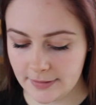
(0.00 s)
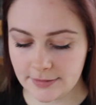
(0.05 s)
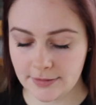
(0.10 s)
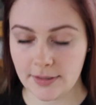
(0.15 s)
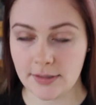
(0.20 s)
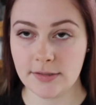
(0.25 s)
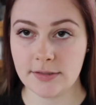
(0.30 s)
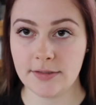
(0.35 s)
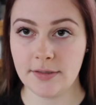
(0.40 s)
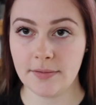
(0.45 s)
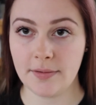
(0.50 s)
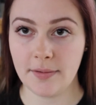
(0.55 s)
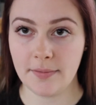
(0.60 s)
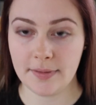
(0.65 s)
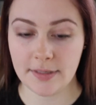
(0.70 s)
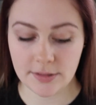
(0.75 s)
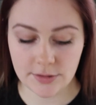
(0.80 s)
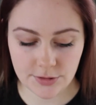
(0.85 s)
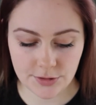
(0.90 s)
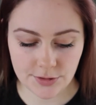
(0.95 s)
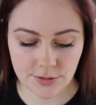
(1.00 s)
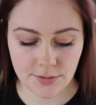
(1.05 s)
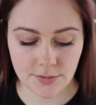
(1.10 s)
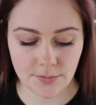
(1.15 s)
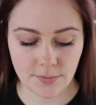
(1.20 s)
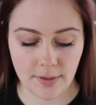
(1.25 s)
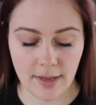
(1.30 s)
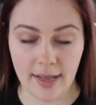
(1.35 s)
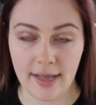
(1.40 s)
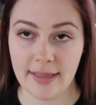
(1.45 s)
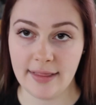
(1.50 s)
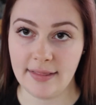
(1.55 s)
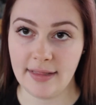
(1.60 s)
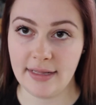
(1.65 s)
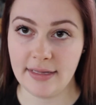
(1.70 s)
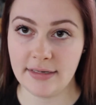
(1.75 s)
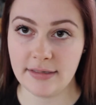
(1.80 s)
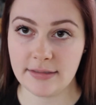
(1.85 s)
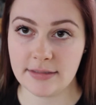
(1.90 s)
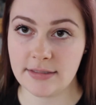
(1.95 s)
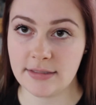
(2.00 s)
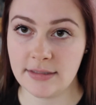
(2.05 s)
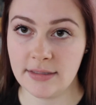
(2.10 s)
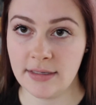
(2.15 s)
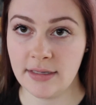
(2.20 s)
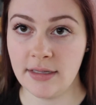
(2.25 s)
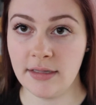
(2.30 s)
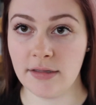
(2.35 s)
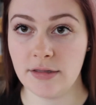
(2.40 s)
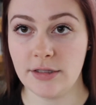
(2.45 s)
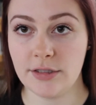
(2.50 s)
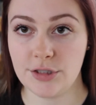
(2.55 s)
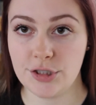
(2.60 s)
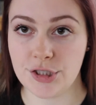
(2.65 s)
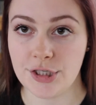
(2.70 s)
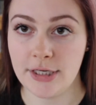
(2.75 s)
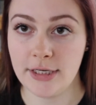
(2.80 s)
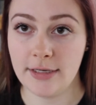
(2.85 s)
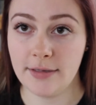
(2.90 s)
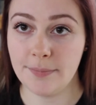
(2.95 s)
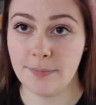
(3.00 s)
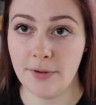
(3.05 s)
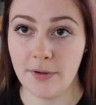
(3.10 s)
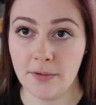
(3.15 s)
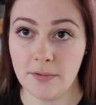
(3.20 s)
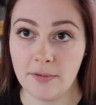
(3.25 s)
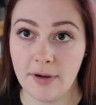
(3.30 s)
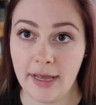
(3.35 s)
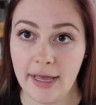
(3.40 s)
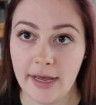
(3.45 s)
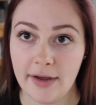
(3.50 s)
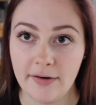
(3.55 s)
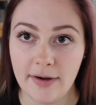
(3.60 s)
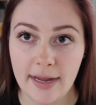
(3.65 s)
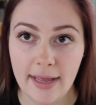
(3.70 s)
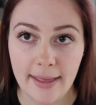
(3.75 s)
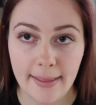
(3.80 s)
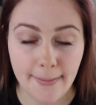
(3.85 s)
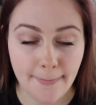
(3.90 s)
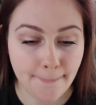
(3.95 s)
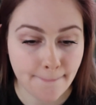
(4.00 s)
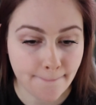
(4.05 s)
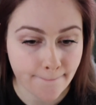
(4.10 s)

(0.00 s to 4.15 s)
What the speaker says: it's also going to highlight the cheekbone area.